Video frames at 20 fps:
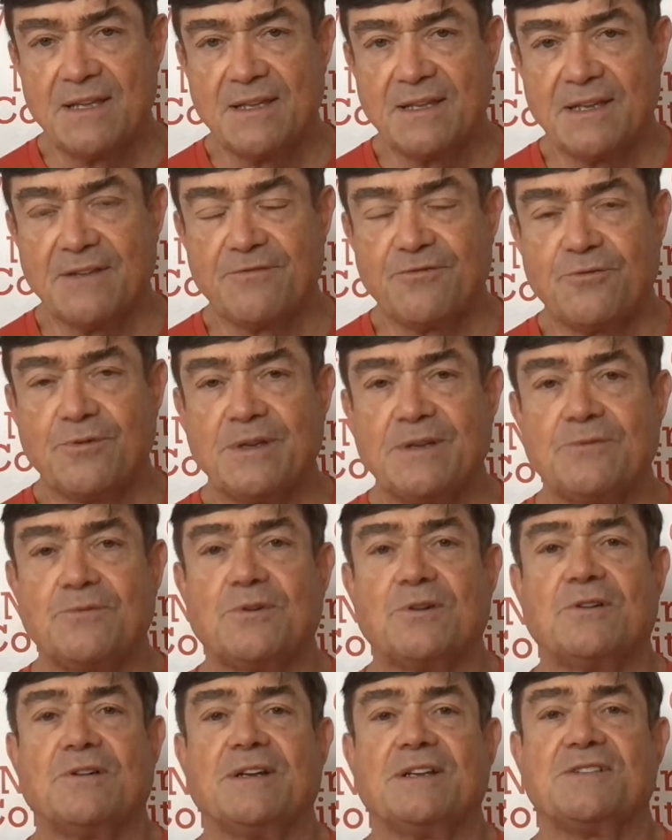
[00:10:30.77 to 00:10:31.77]
if we
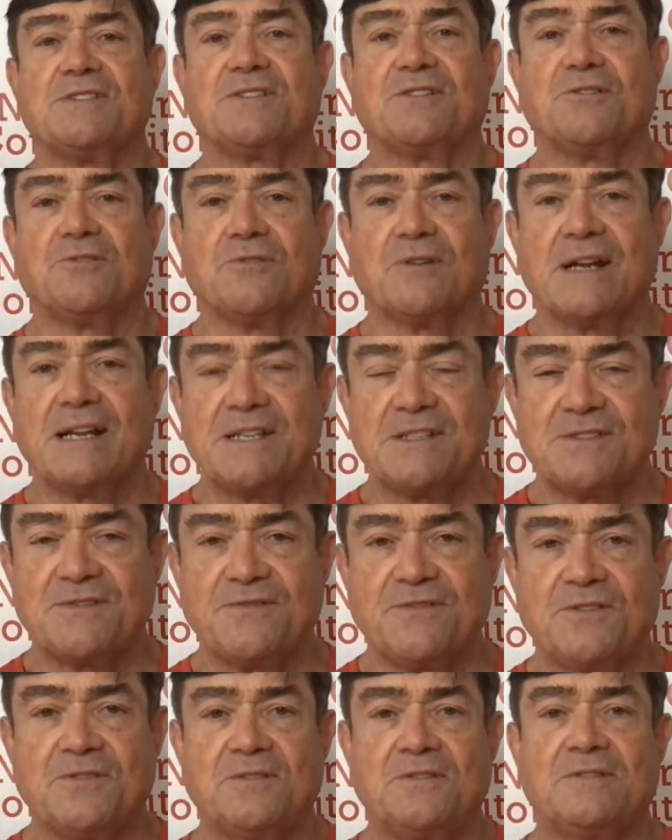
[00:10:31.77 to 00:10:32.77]
were as
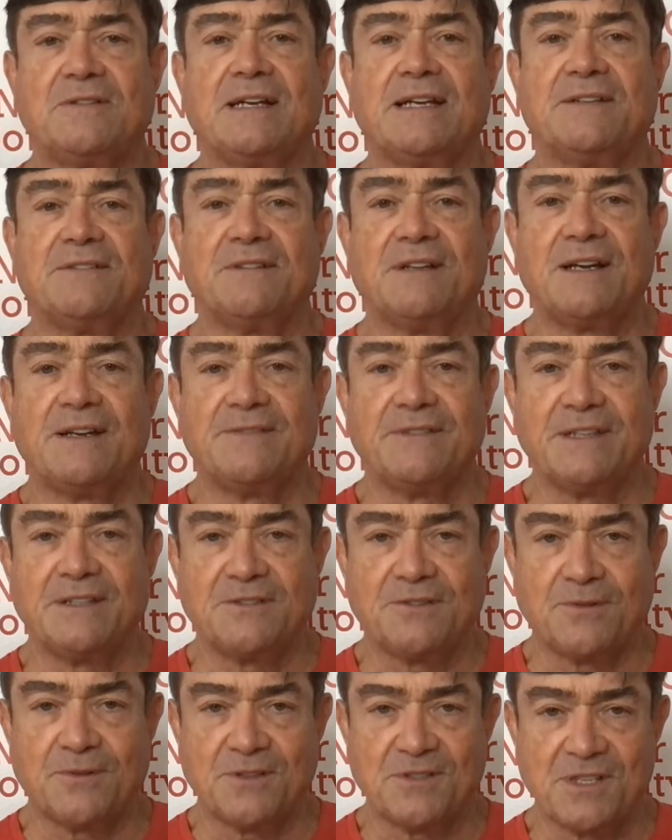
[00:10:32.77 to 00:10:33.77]
graceful and loving
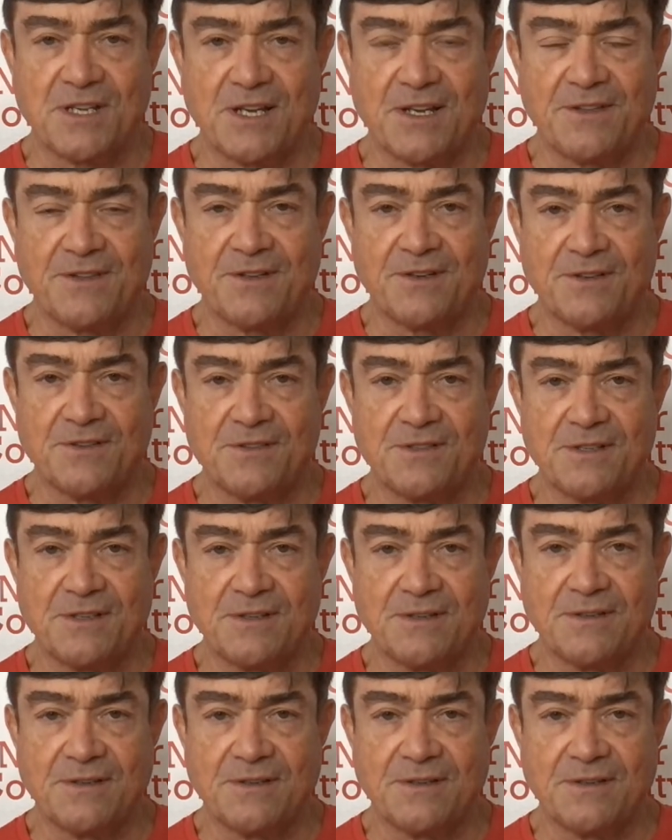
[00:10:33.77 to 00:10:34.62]
towards others